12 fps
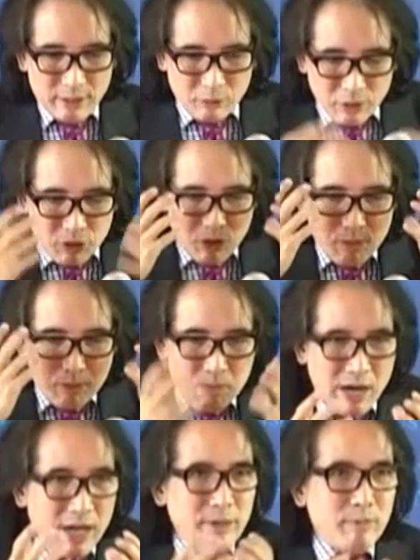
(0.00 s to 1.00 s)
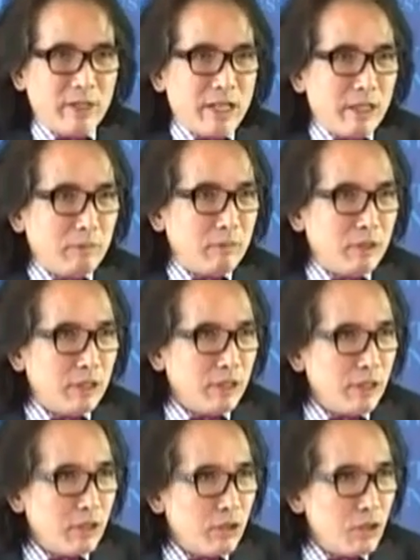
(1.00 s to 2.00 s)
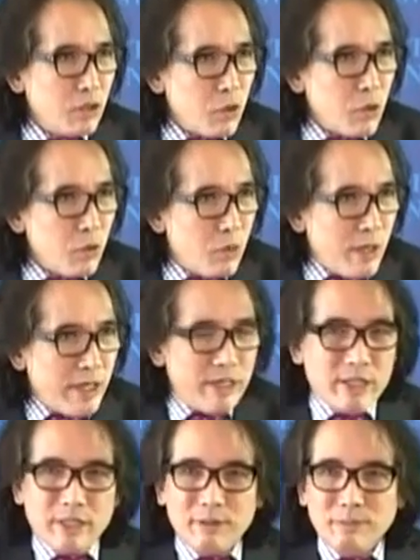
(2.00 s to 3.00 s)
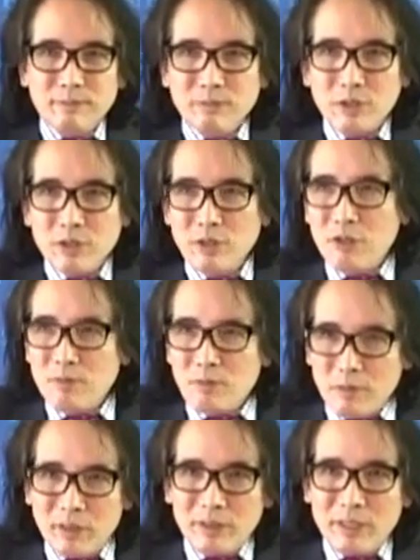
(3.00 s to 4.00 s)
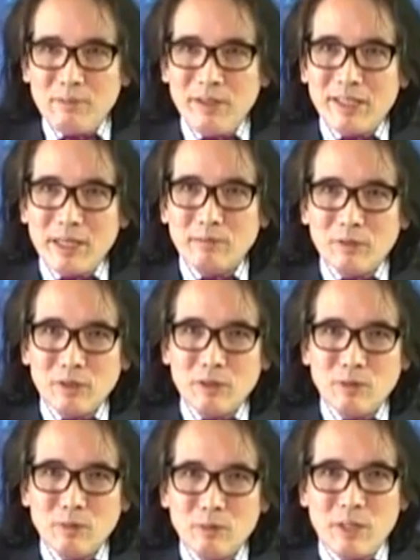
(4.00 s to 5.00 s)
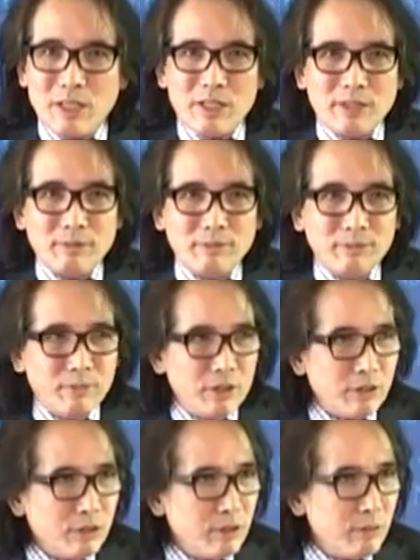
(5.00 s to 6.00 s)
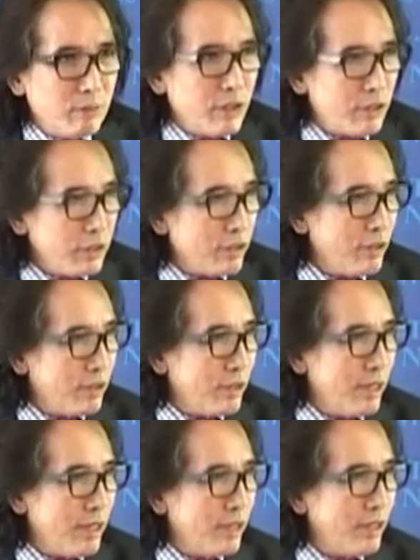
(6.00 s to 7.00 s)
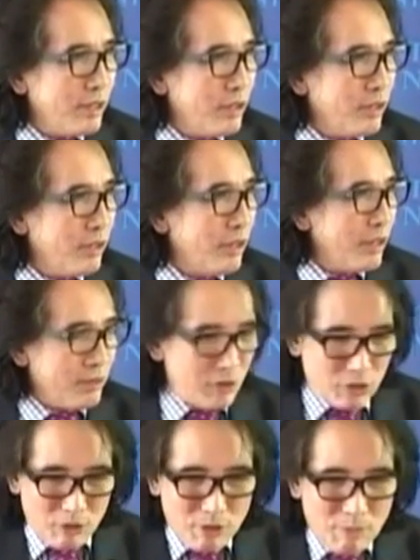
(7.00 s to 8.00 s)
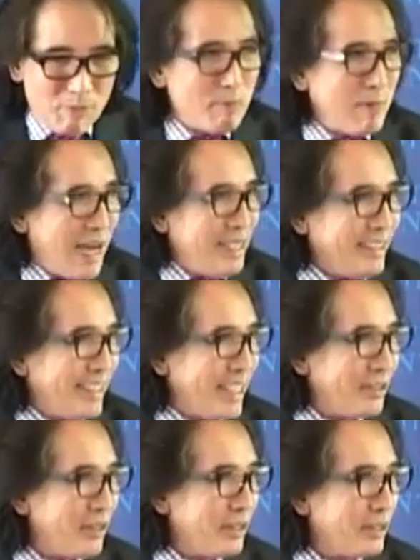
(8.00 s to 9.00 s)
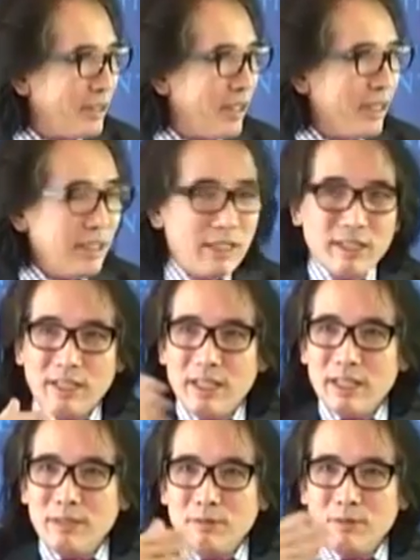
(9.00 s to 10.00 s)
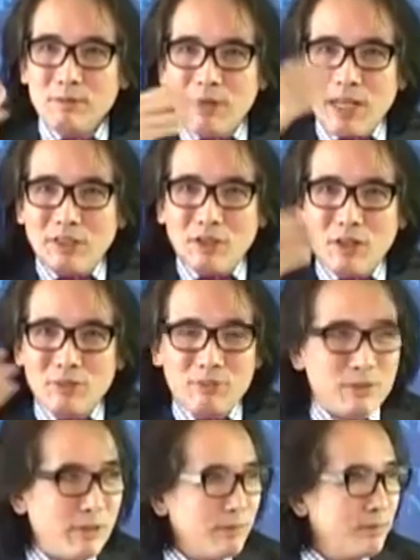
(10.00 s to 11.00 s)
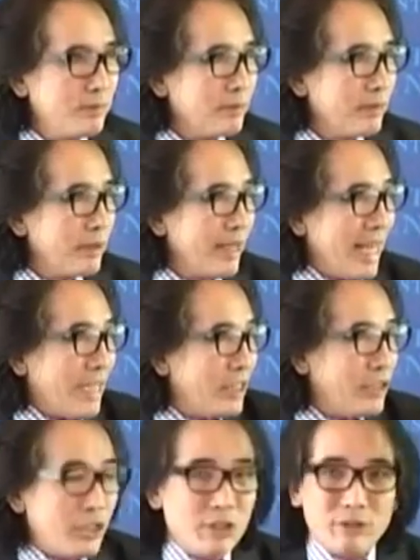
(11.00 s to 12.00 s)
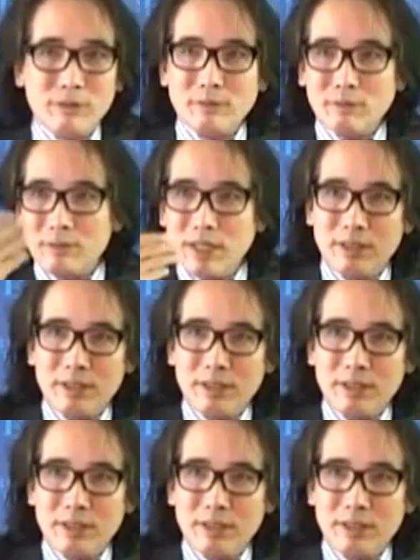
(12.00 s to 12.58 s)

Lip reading: when your mind becomes weaker, your body becomes weaker. You know, your mind cannot fight off external